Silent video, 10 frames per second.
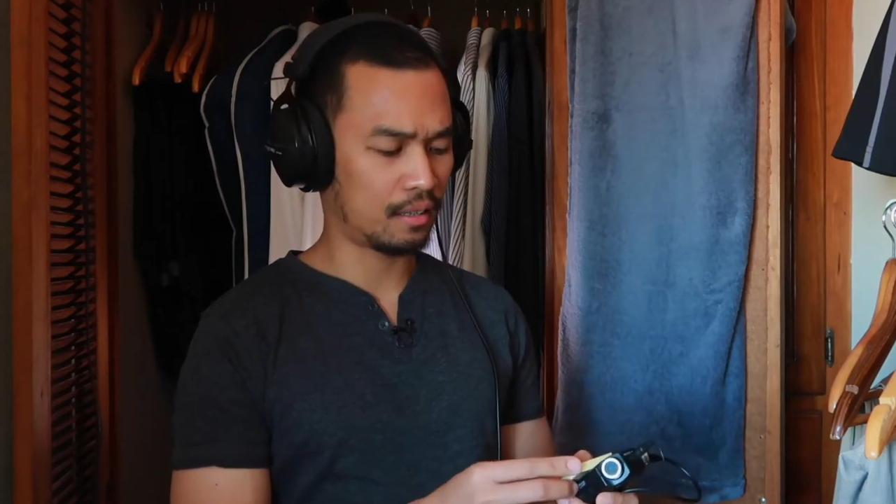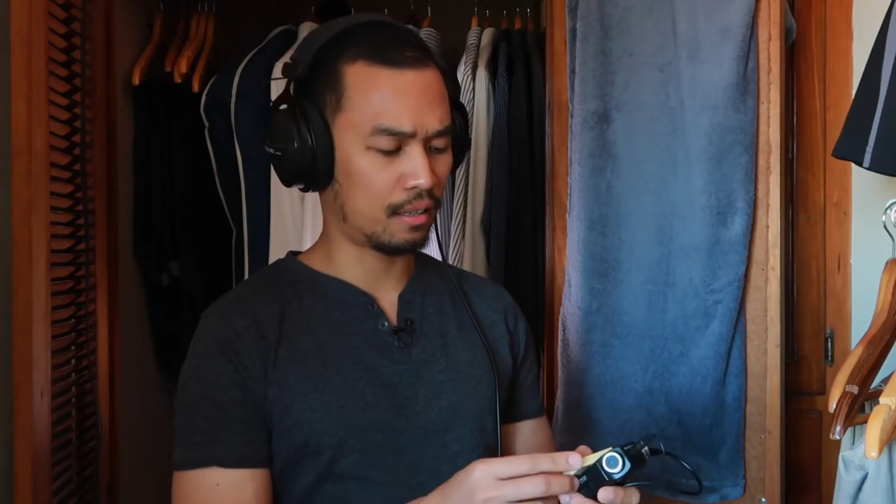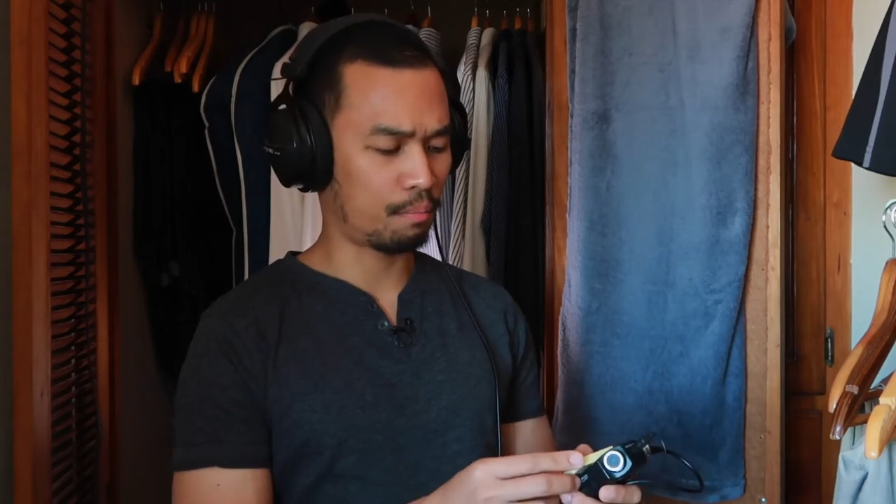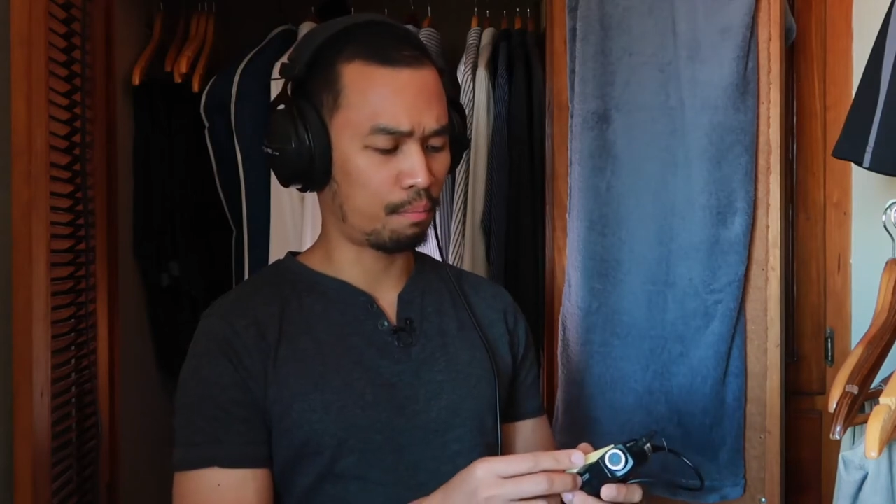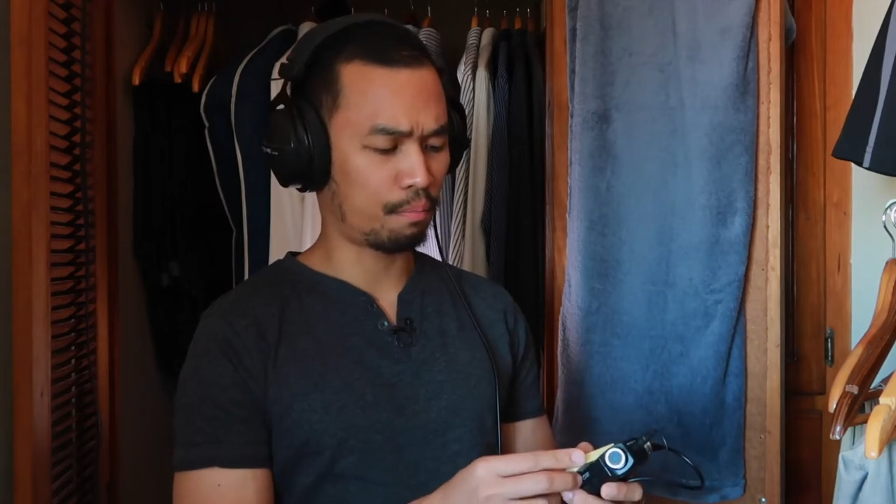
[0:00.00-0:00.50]

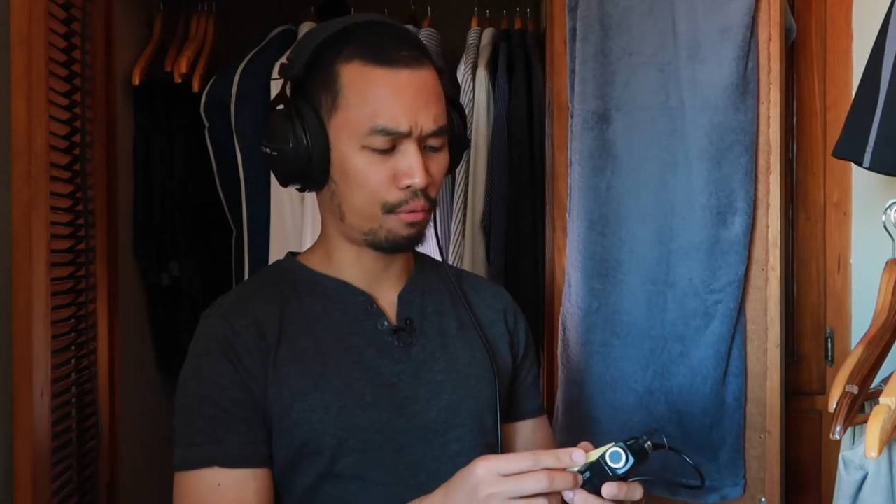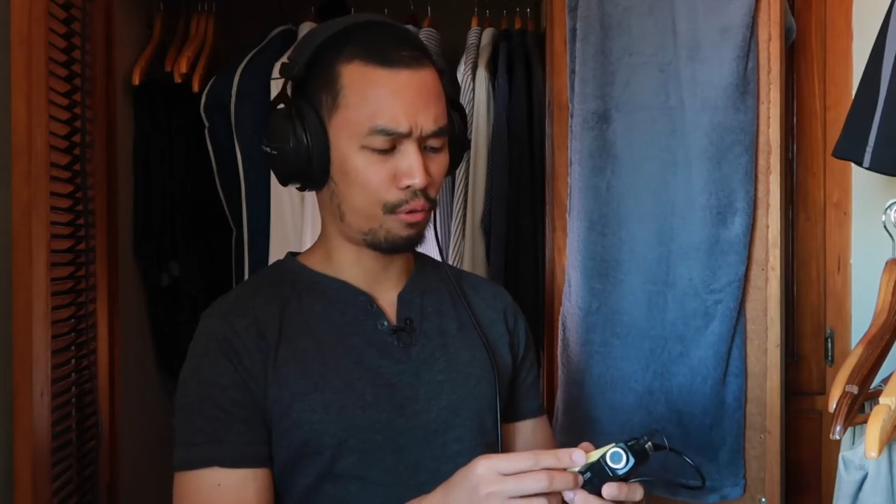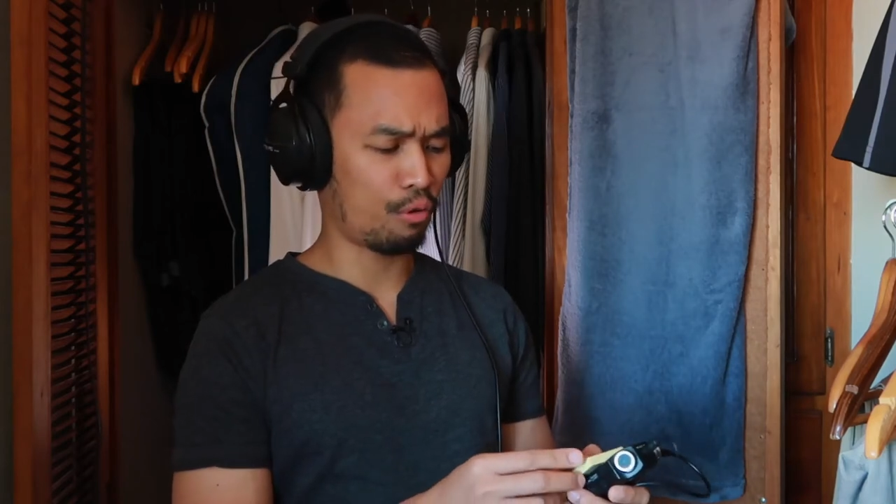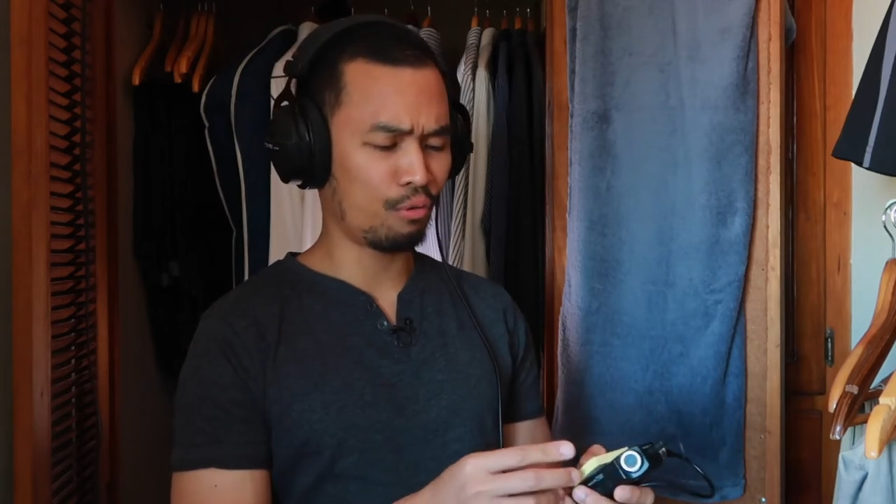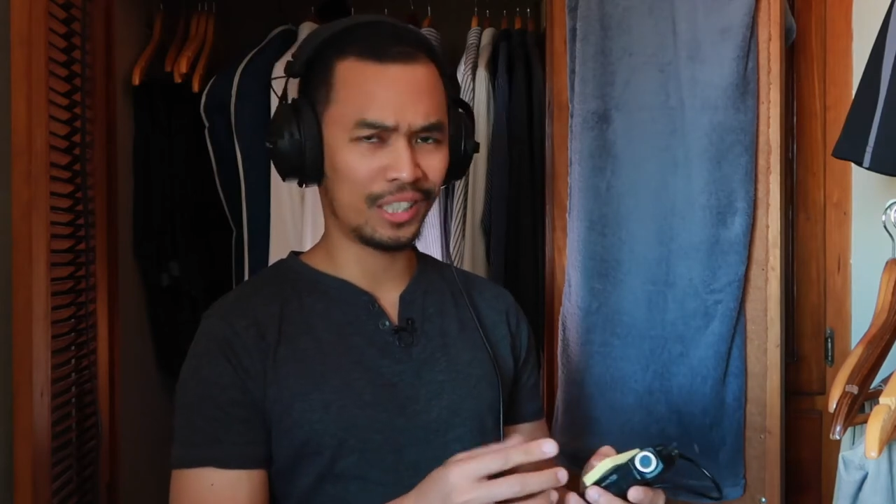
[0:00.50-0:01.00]
the
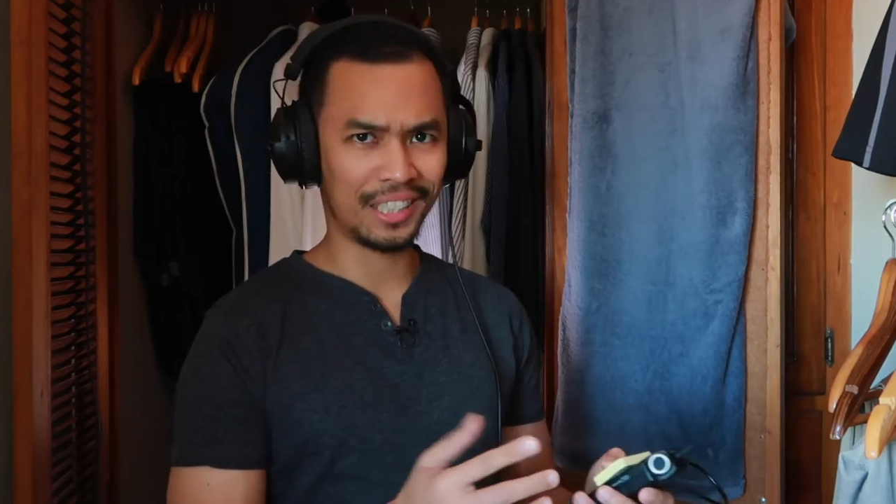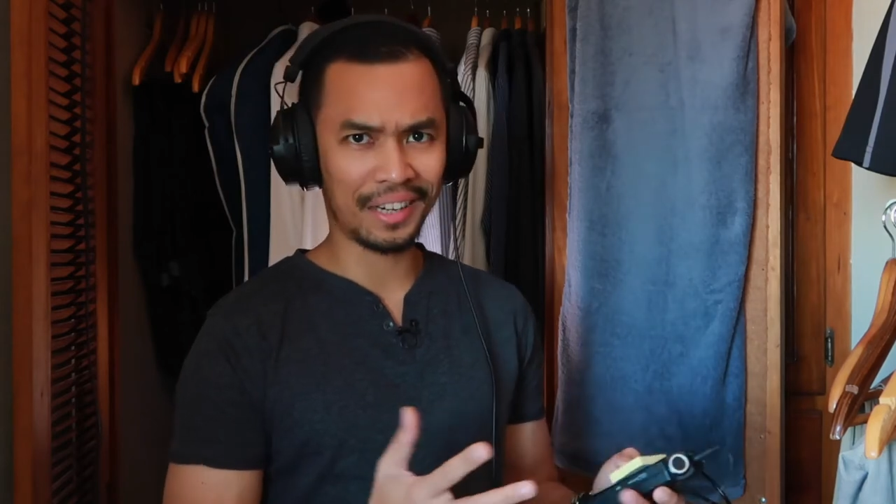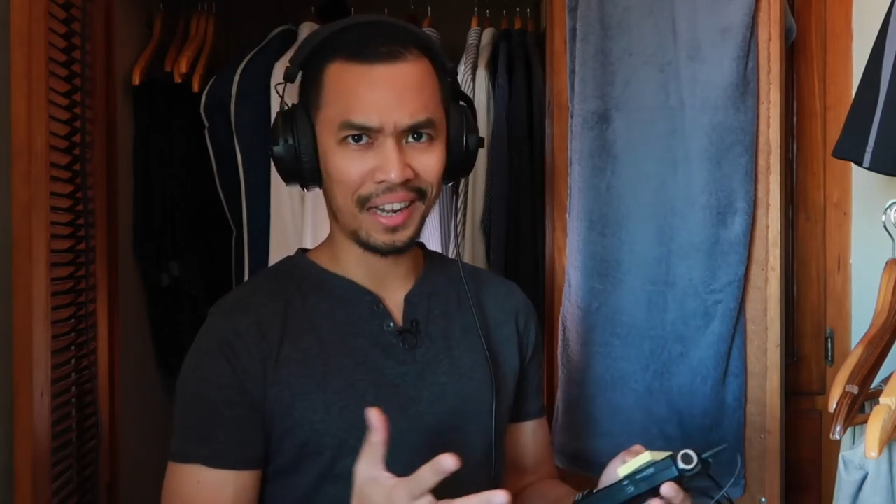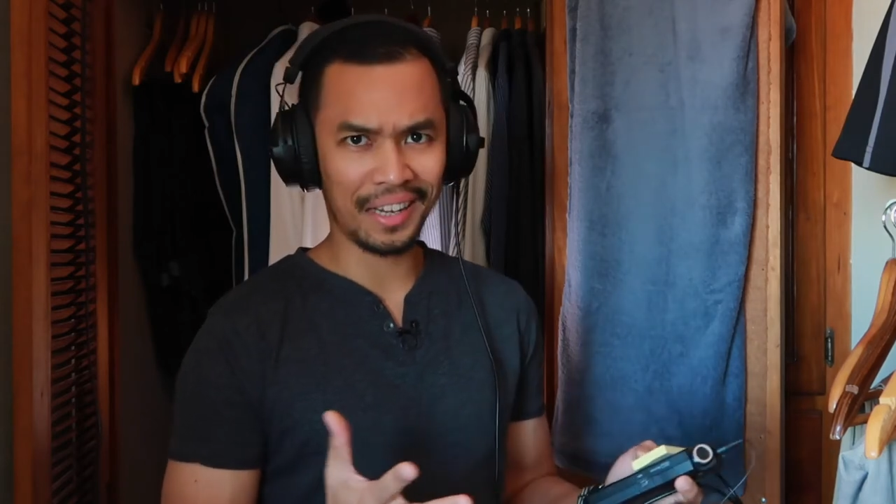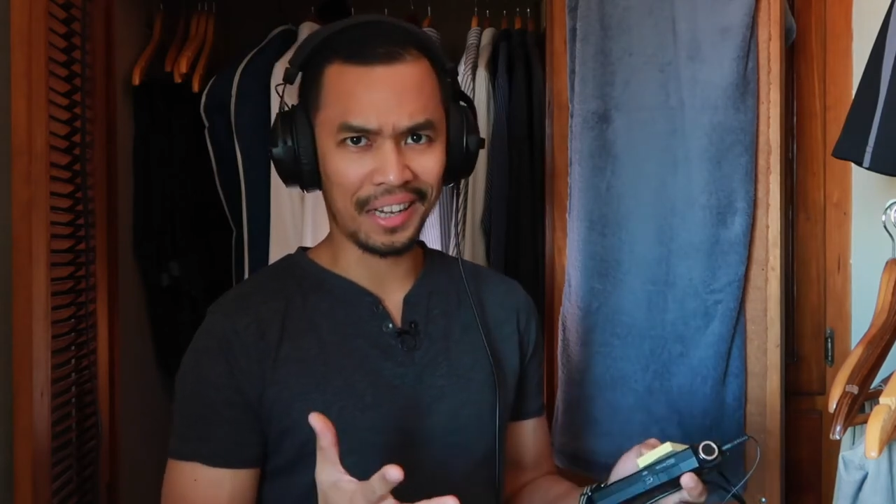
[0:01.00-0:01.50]
Pro
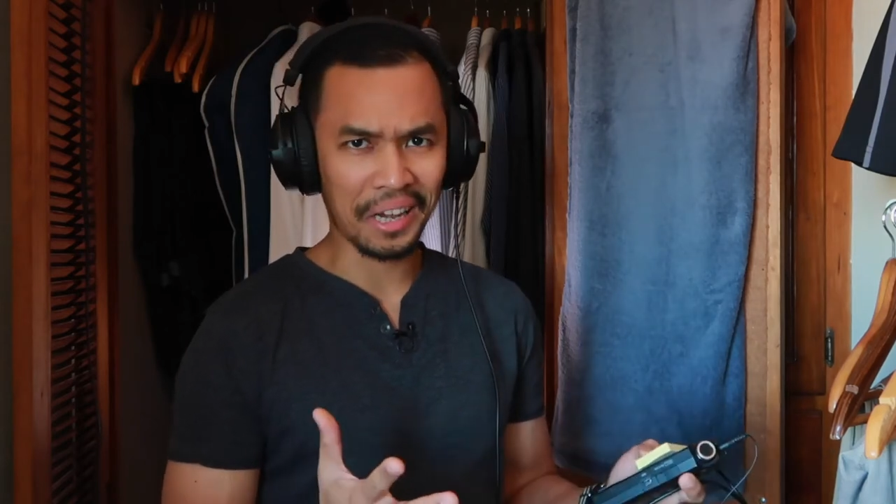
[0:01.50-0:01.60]
J